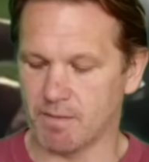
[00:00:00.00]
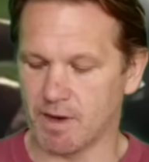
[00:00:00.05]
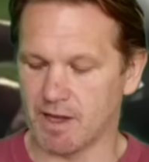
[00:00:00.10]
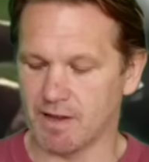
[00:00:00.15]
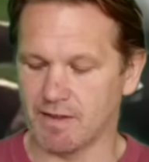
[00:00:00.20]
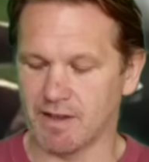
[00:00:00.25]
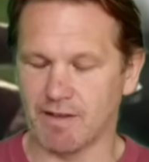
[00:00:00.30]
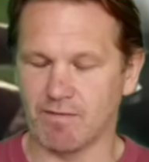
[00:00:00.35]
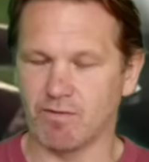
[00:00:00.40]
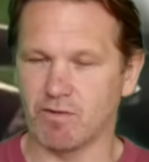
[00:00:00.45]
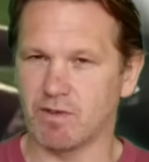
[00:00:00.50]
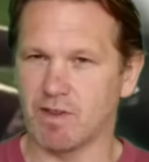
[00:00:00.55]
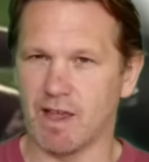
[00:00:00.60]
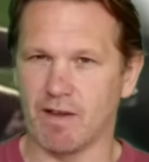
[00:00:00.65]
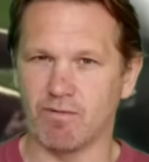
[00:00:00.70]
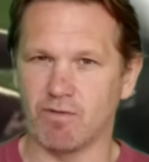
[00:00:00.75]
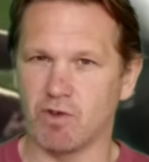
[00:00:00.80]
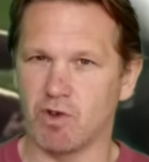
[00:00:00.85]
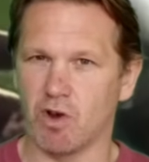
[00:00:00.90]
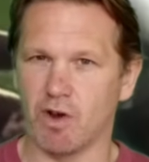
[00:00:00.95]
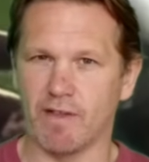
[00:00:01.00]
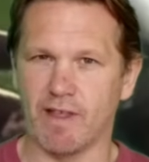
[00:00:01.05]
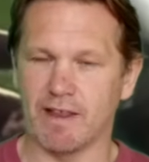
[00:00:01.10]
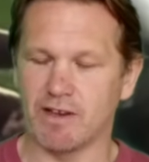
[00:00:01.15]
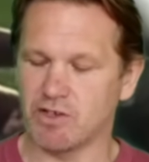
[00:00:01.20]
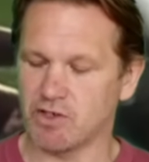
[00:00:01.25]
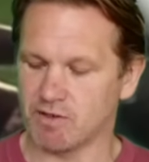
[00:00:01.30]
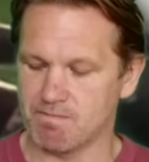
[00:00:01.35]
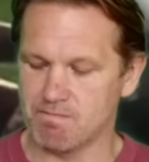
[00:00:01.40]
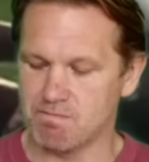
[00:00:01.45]
And they
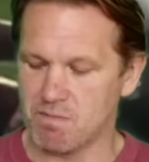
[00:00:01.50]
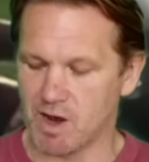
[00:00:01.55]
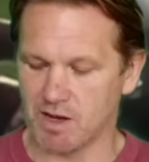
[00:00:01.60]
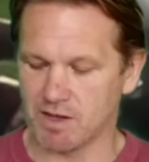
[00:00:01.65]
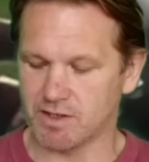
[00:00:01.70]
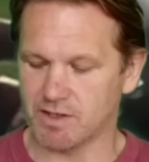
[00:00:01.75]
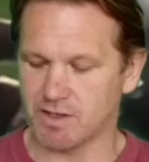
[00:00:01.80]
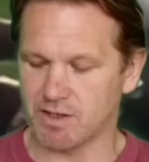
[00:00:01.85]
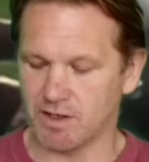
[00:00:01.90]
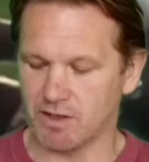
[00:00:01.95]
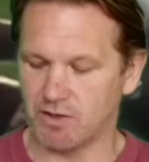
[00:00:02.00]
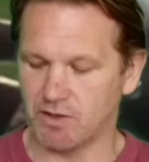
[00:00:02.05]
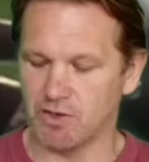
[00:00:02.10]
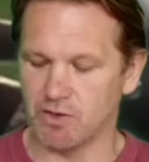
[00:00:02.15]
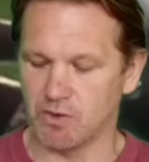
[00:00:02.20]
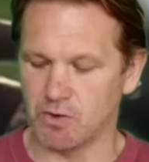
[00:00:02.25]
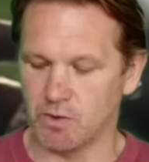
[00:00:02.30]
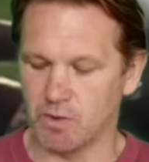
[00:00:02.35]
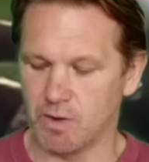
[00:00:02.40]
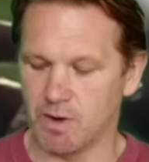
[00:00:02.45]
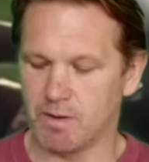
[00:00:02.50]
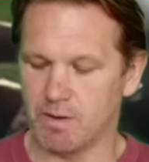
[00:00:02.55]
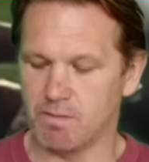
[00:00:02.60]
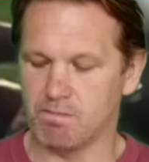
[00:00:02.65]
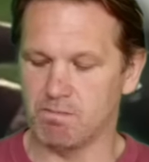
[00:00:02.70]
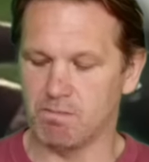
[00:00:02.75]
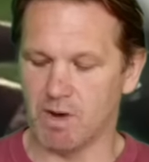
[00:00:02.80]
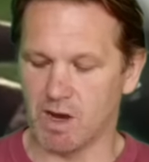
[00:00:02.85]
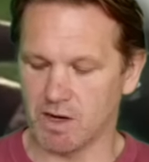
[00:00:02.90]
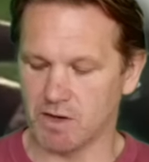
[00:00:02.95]
just must do
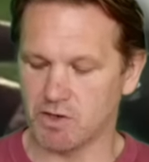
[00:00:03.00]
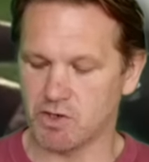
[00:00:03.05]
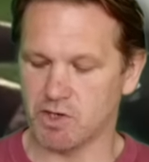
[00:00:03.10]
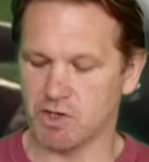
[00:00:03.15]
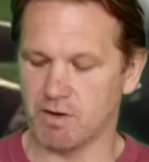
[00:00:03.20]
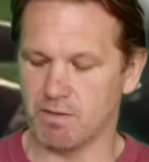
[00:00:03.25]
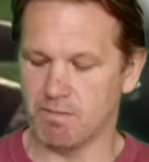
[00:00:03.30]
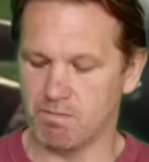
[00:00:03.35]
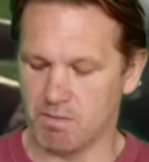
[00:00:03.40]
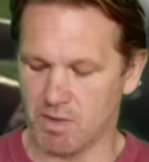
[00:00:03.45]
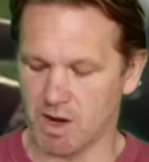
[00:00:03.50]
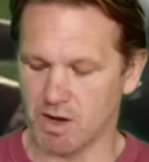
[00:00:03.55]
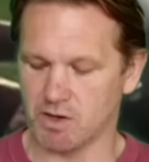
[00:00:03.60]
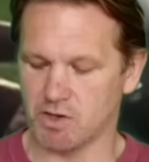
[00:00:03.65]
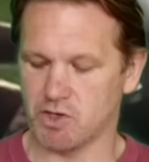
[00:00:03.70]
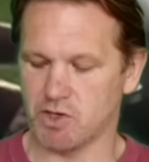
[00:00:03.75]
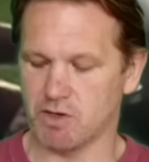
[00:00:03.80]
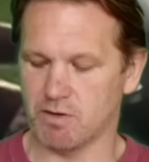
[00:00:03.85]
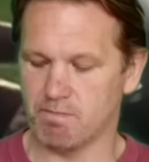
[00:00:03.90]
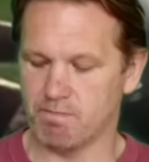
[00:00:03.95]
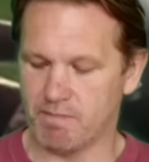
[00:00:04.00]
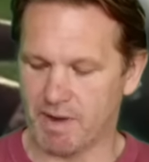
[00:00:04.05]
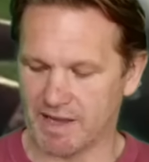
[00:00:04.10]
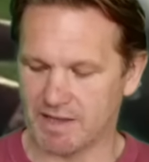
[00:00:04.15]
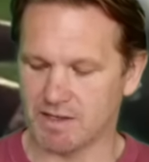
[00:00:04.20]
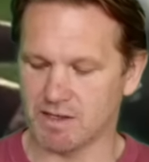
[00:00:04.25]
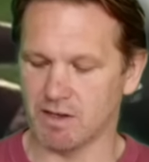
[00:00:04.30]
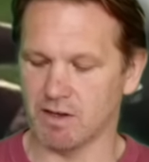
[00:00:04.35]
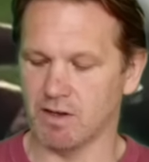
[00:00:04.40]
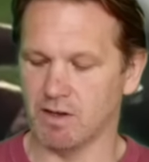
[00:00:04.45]
much, much
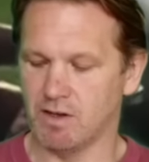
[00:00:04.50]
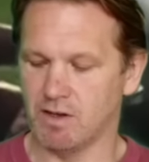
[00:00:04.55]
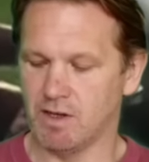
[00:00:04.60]
better.